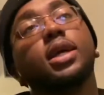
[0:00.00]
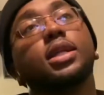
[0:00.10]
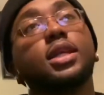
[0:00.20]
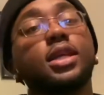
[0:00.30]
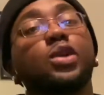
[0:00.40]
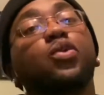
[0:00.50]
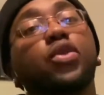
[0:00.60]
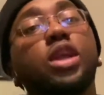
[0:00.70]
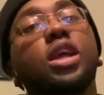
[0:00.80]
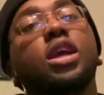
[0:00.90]
to this
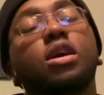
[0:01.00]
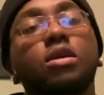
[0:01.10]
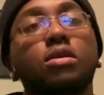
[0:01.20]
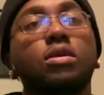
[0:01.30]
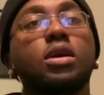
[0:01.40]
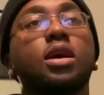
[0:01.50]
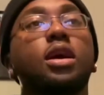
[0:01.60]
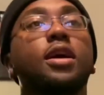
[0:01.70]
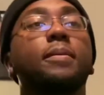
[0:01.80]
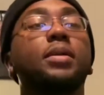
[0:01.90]
video
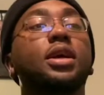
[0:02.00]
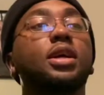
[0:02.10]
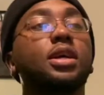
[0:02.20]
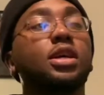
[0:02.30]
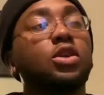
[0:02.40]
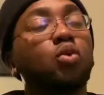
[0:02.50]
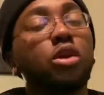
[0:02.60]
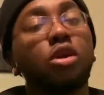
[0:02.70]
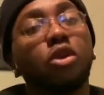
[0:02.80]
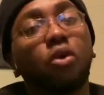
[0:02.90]
because
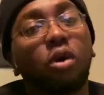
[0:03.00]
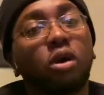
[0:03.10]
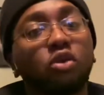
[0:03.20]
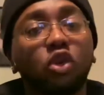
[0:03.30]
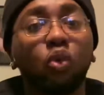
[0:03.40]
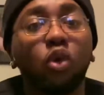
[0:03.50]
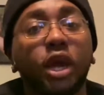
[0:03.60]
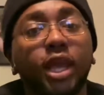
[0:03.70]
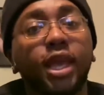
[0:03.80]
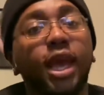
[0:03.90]
we on the road to
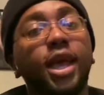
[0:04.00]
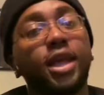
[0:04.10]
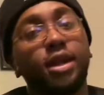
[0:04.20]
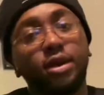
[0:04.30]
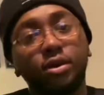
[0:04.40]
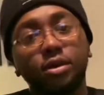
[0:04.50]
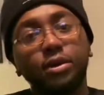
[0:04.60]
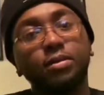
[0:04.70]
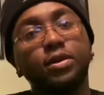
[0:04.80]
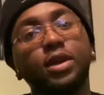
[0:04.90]
1K. You
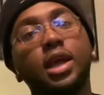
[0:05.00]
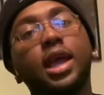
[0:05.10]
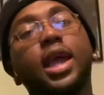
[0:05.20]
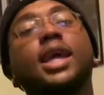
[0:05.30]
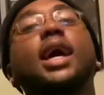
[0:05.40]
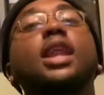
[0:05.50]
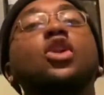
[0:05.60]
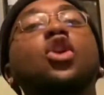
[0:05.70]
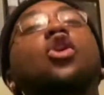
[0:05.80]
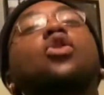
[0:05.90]
hear me? And I
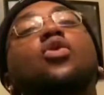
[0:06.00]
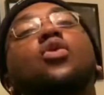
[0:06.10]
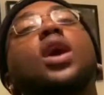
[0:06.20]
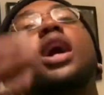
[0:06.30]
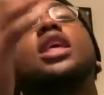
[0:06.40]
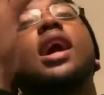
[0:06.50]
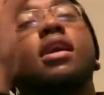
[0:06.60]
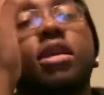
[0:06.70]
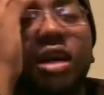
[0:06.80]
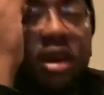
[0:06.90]
know
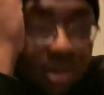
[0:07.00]
y'all love